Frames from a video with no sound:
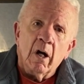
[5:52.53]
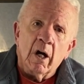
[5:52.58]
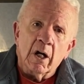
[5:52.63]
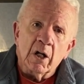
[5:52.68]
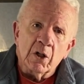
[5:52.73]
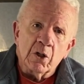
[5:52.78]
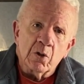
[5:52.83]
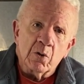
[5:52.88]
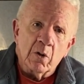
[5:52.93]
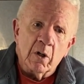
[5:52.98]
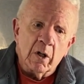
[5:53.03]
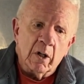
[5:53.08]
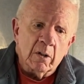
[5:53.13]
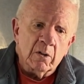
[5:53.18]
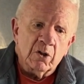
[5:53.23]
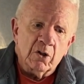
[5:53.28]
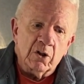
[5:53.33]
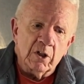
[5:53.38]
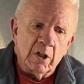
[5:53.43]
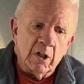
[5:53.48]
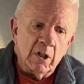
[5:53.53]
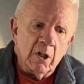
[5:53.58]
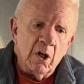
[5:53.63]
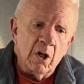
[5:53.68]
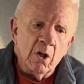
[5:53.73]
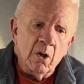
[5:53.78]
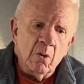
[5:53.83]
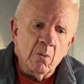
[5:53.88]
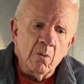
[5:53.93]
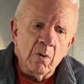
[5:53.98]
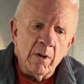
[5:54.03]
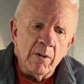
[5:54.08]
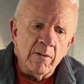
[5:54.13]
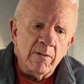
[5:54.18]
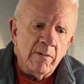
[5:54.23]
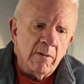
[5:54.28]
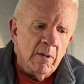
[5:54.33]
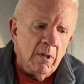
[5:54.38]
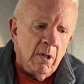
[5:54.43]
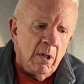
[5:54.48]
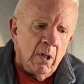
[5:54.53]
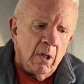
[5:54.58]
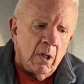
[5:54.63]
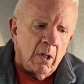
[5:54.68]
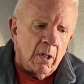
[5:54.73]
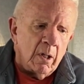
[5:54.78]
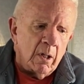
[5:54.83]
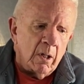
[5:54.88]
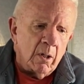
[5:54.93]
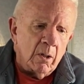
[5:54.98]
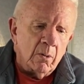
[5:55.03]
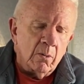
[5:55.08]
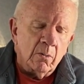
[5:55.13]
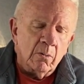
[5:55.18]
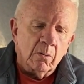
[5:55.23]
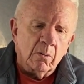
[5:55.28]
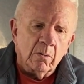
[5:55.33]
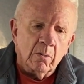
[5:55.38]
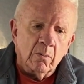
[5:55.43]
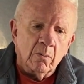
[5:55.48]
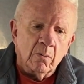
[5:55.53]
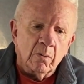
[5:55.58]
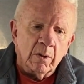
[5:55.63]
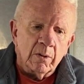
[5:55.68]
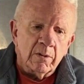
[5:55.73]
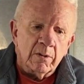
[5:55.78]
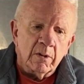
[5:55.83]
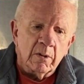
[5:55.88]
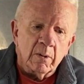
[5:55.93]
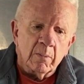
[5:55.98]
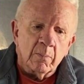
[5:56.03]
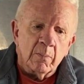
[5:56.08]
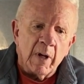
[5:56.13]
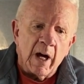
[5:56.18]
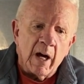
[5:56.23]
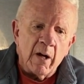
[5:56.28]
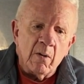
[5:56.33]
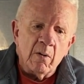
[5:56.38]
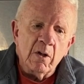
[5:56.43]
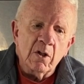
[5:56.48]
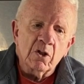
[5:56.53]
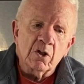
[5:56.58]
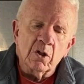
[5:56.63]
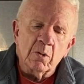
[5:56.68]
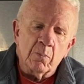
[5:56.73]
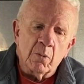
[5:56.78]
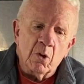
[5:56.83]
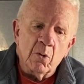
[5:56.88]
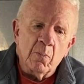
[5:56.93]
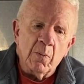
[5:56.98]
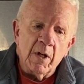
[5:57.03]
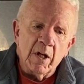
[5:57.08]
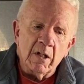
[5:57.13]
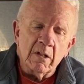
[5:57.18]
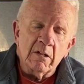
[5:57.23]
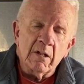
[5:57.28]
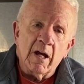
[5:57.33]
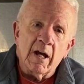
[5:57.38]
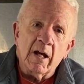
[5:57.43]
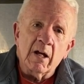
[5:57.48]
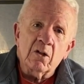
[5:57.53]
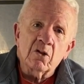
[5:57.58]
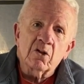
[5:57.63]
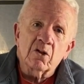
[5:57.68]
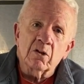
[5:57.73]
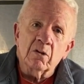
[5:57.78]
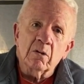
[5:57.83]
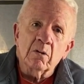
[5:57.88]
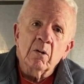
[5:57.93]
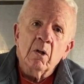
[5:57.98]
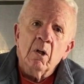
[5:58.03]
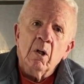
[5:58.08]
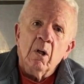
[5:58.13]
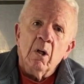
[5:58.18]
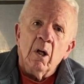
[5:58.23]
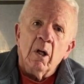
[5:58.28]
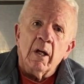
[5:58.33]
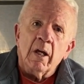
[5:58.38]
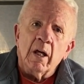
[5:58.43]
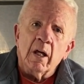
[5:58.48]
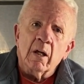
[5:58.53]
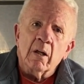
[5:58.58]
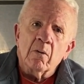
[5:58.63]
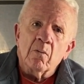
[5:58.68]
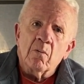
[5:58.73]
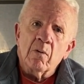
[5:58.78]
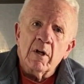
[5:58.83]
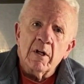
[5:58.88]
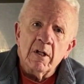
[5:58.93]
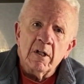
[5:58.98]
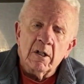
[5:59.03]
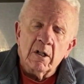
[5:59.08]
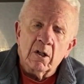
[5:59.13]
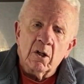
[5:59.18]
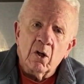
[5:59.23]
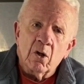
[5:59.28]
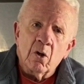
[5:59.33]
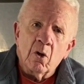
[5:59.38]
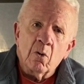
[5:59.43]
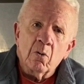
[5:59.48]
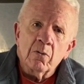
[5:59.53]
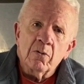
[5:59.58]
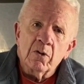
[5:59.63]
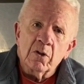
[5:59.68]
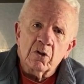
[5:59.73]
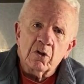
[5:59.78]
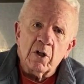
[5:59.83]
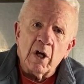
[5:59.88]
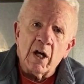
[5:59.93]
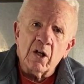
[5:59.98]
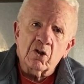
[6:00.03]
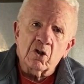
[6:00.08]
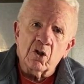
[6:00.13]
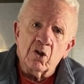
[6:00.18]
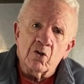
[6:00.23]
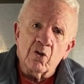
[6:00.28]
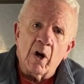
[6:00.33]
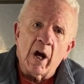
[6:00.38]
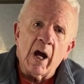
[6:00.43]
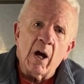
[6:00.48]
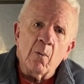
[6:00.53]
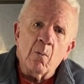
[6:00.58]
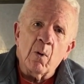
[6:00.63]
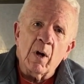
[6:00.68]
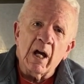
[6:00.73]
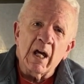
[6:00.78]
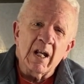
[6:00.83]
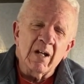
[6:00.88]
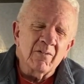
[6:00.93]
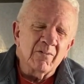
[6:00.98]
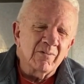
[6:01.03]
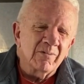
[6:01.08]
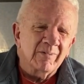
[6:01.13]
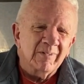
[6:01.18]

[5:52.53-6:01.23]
truck. Sitting here with the batteries and the propane tanks and ready to go. This has a dry weight of